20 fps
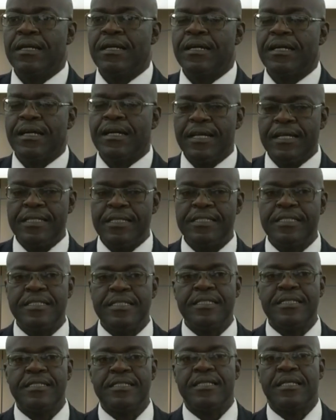
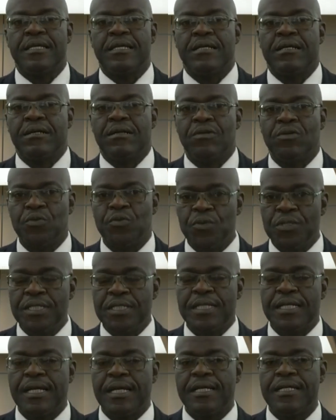currencies or
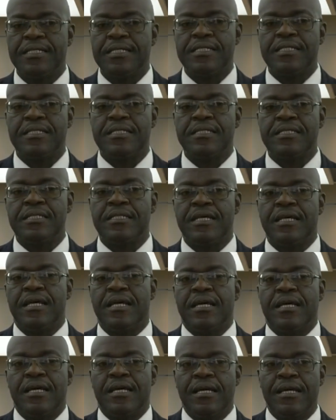switching currencies
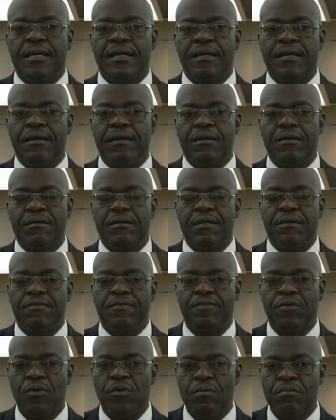
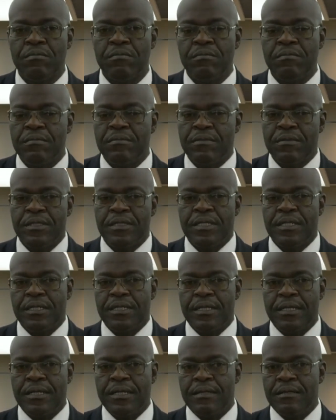from
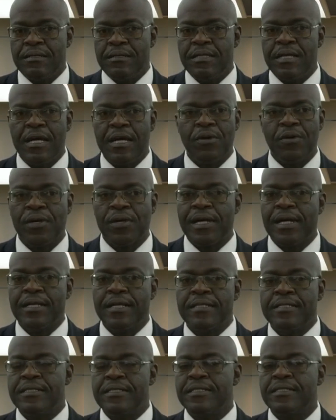their
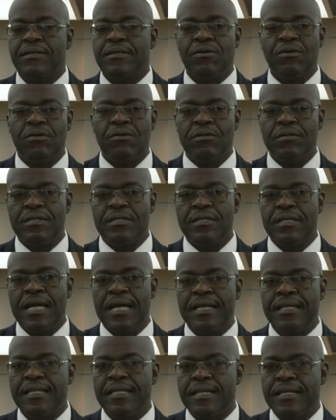locality or
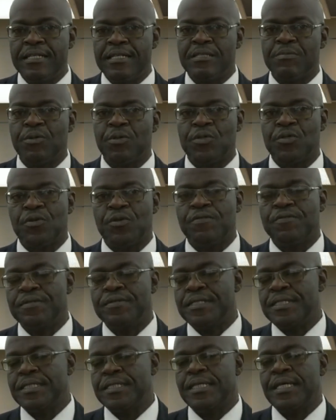their nearest post
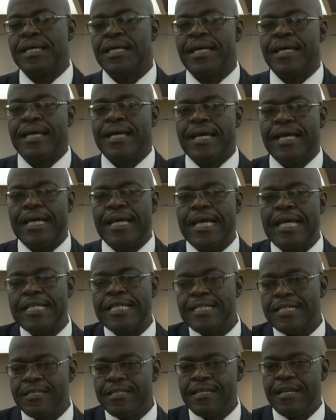office
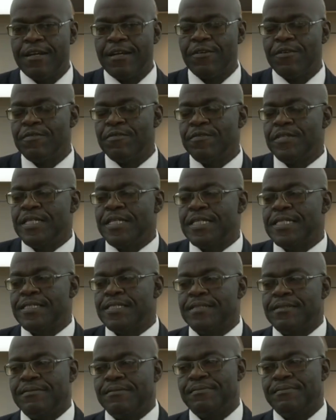at their convenience.